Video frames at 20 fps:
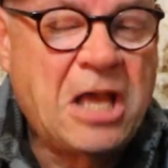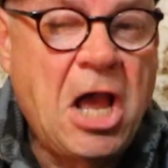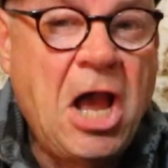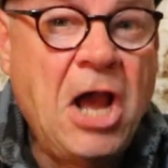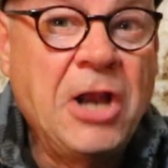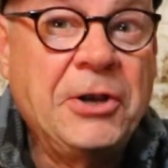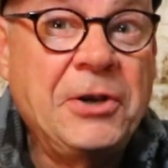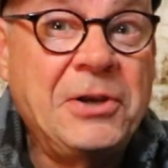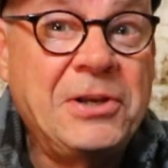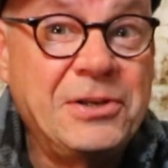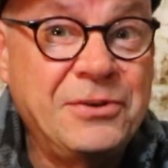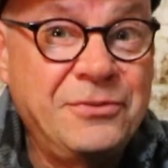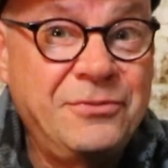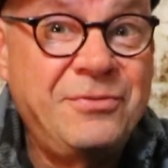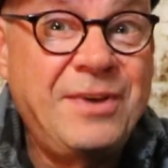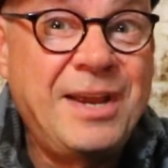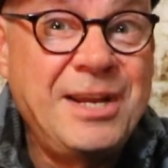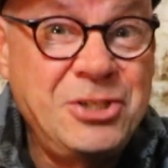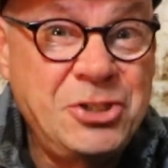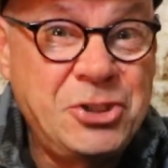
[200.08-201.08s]

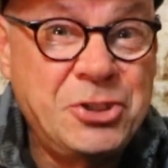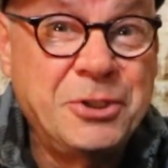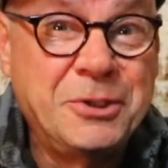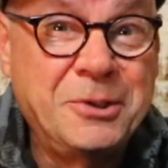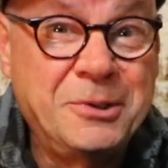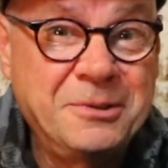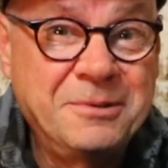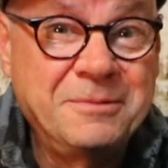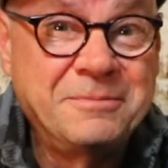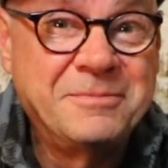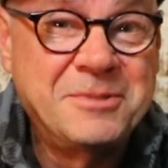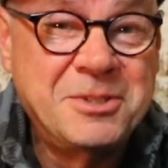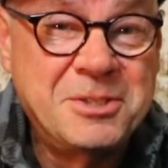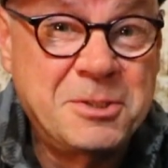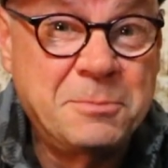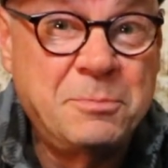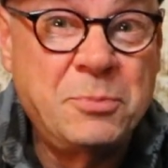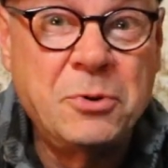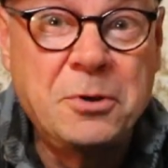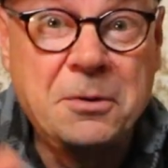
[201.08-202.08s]
unconventional,
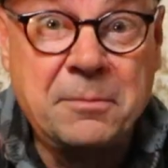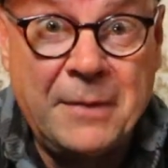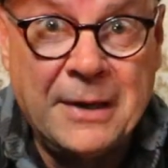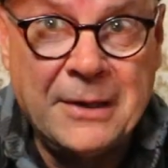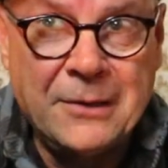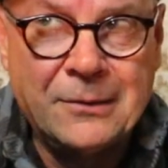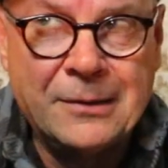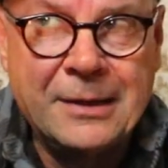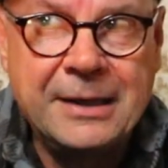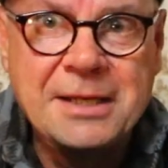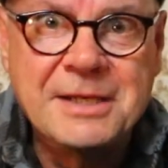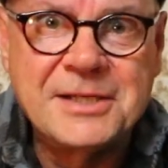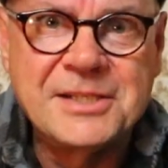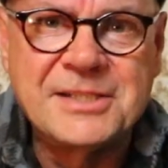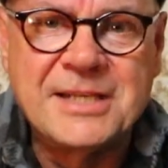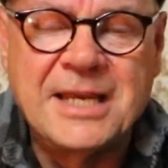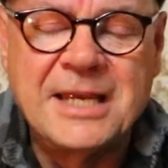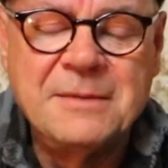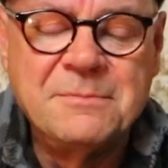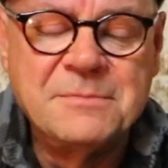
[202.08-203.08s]
to put it mildly at
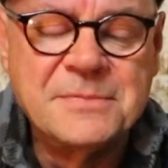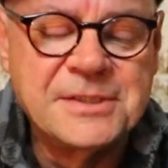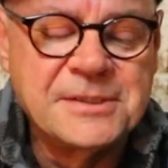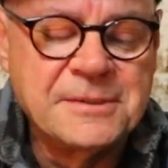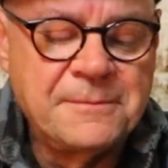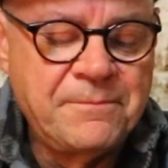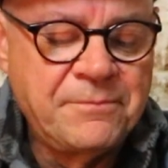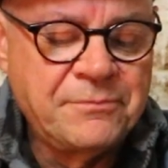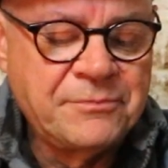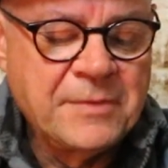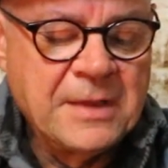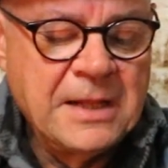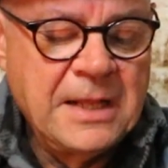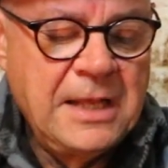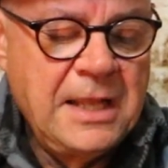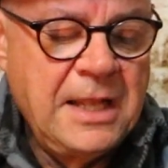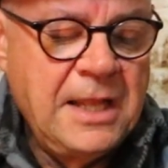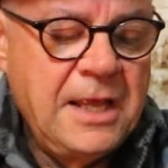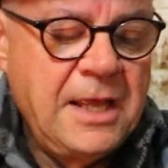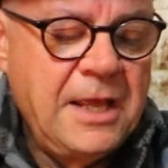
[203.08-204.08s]
times,
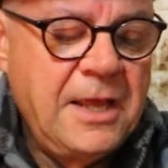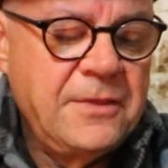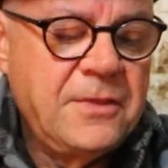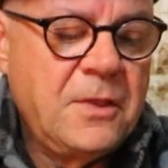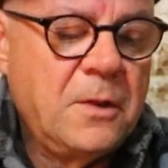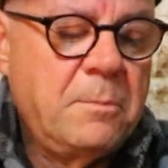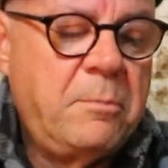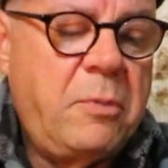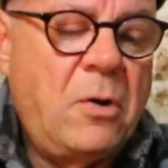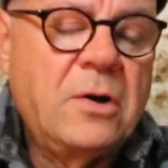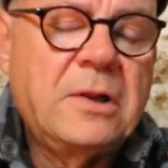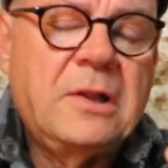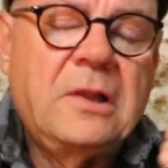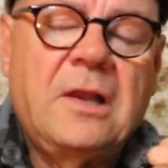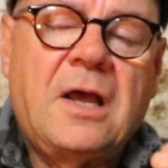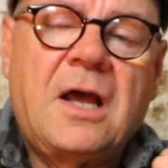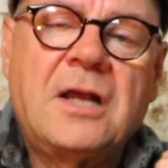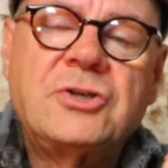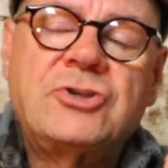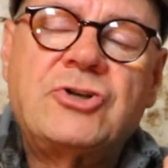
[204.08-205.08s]
they'll
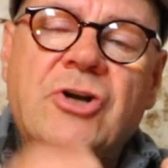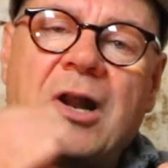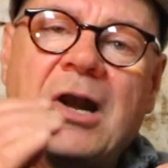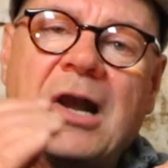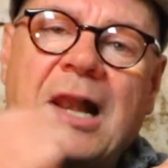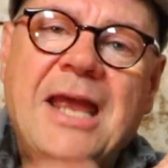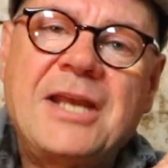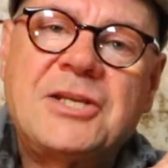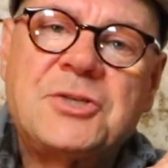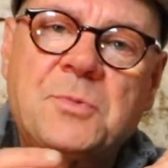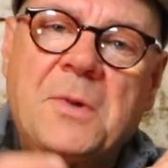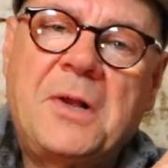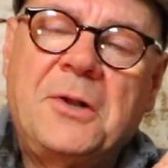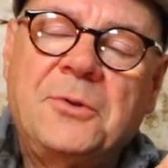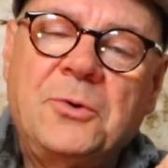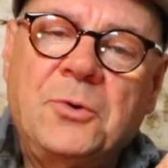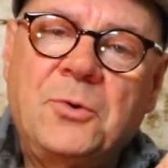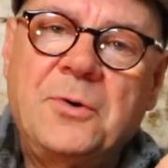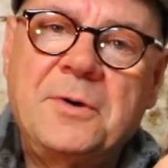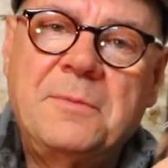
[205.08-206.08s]
bottle it under a less
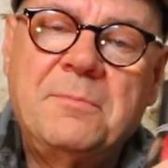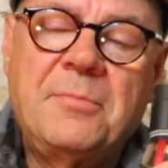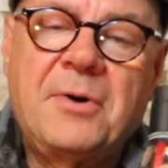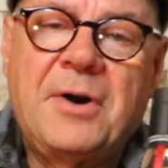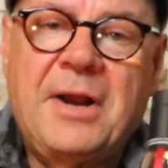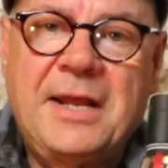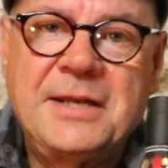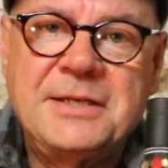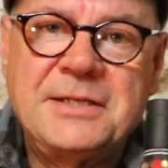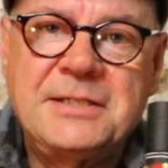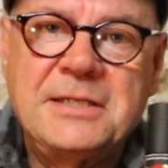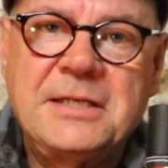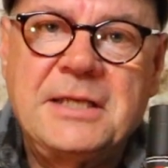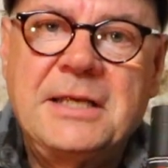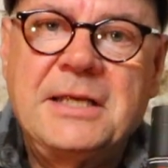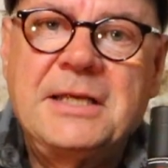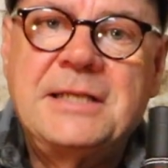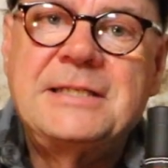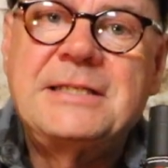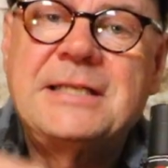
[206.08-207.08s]
well-known brand
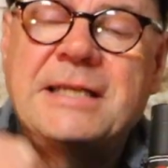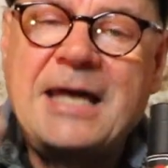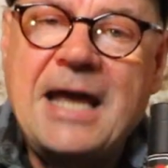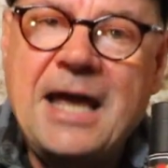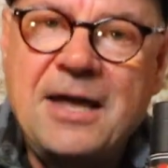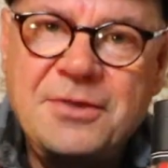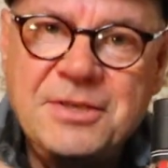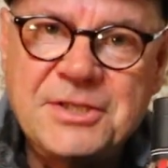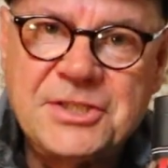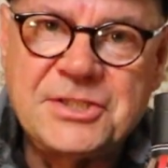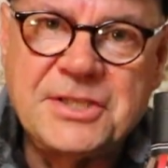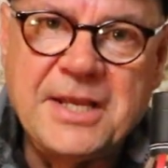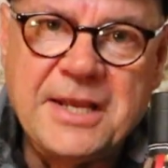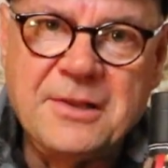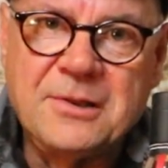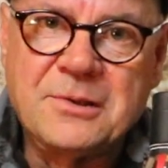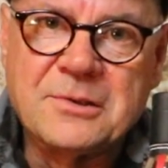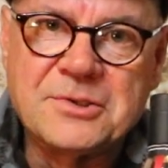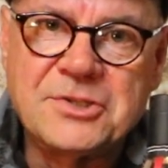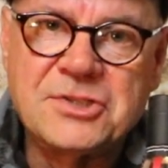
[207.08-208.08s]
to get the
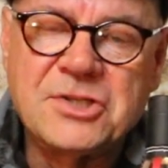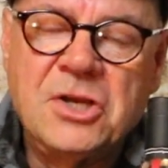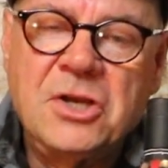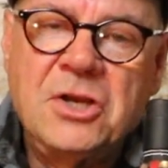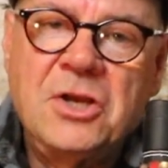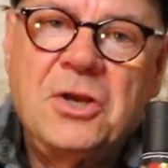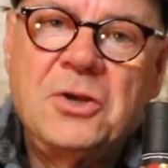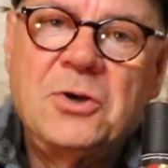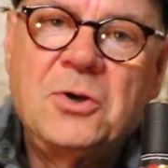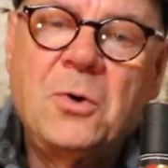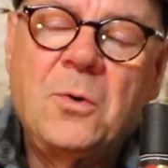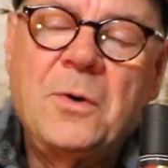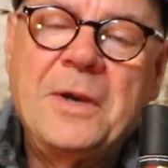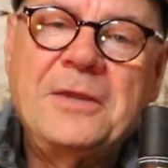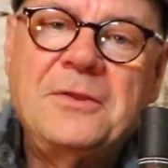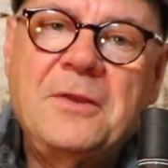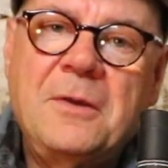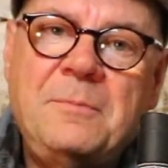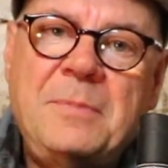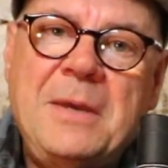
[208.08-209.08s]
sales,
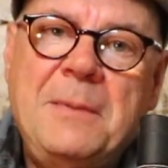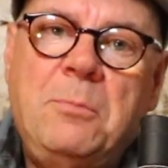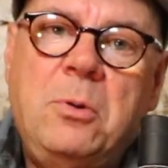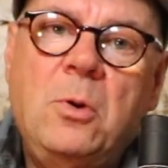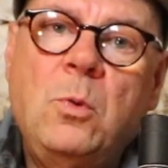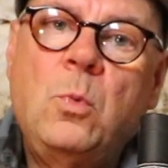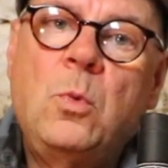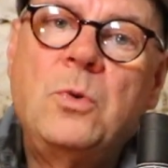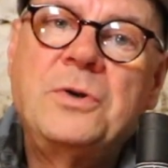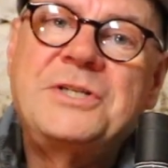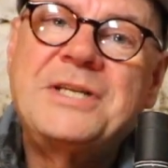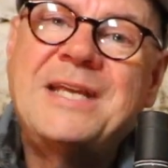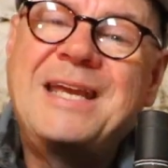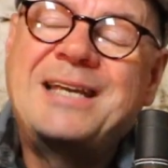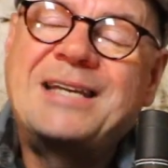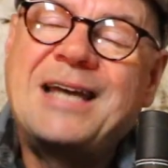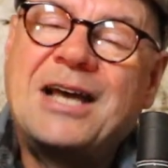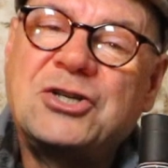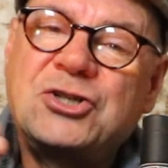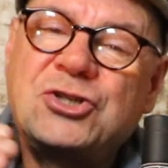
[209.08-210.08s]
knowing that people won't
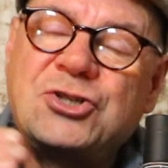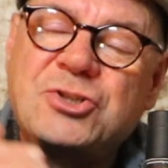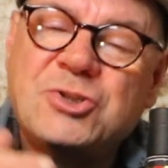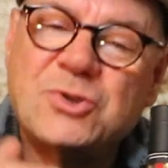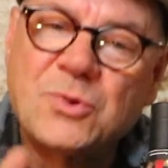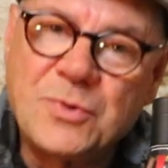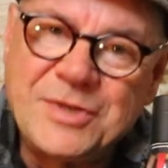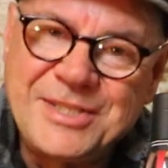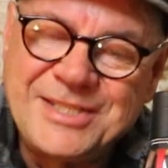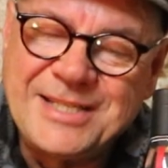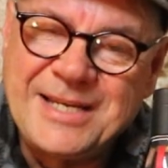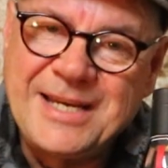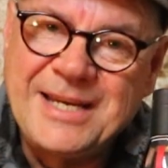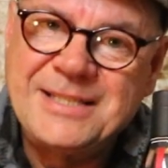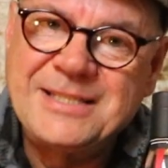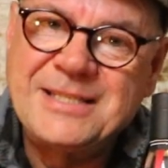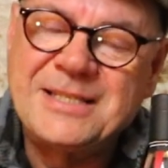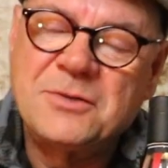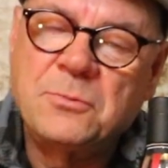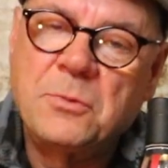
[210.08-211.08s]

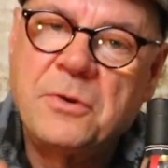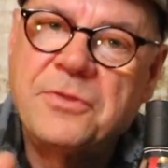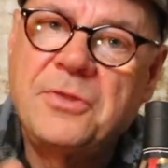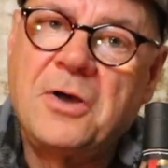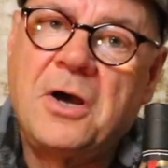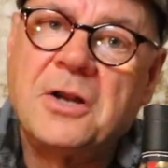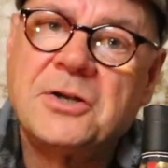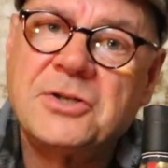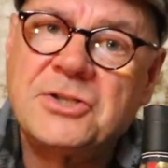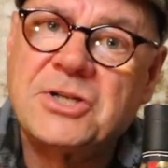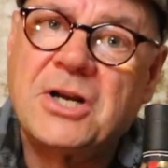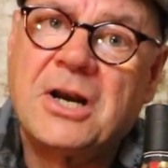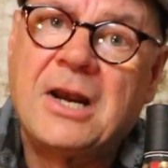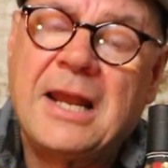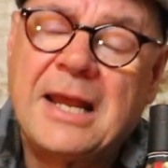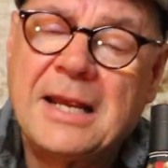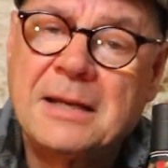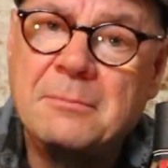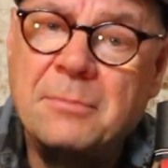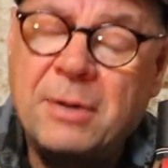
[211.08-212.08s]
associate it with the Hunter
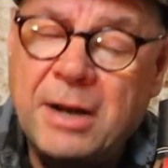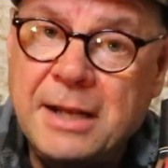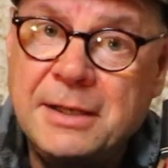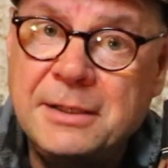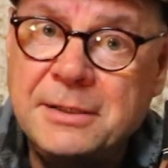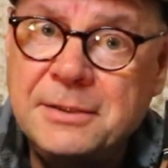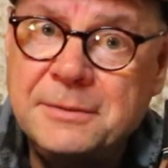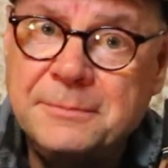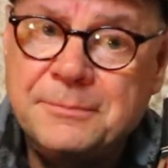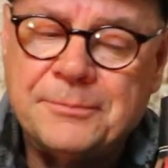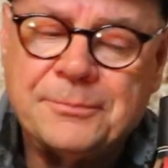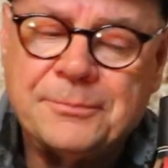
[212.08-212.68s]
Lang brand.